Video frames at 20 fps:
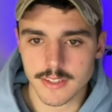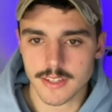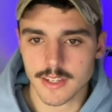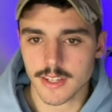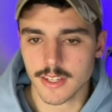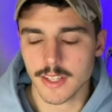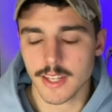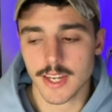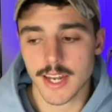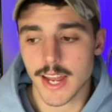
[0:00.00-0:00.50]

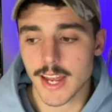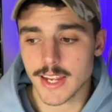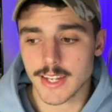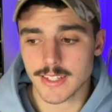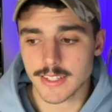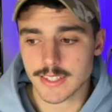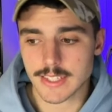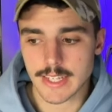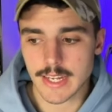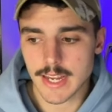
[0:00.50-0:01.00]
Killian
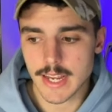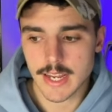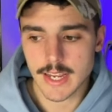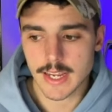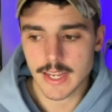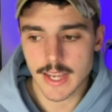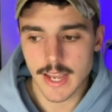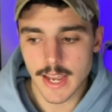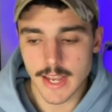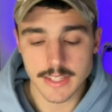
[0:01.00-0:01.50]
Hayes
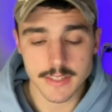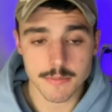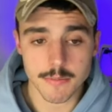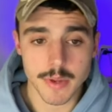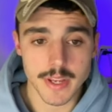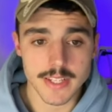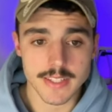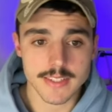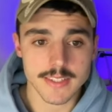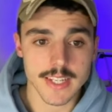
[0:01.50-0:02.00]
hasn't
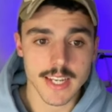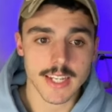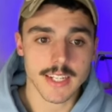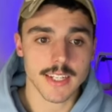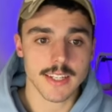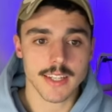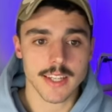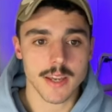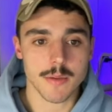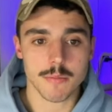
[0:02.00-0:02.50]
been seen
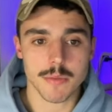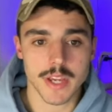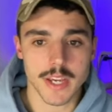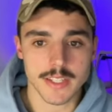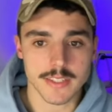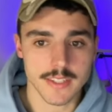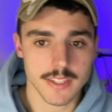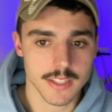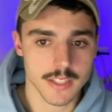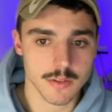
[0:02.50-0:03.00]
in the
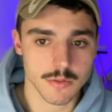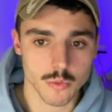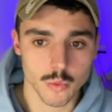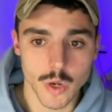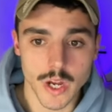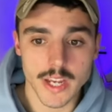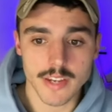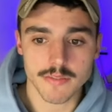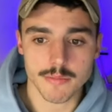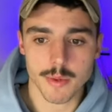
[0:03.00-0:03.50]
NBA since he was
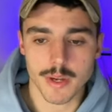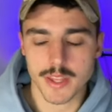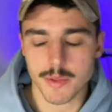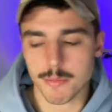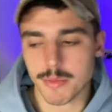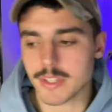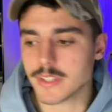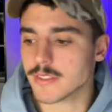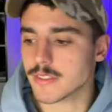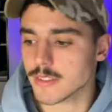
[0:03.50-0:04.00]
waived by the
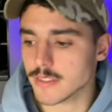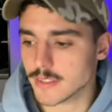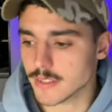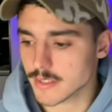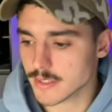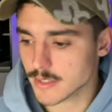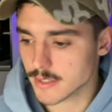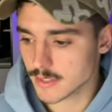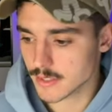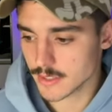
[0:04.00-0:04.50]

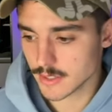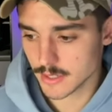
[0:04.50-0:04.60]
Pistons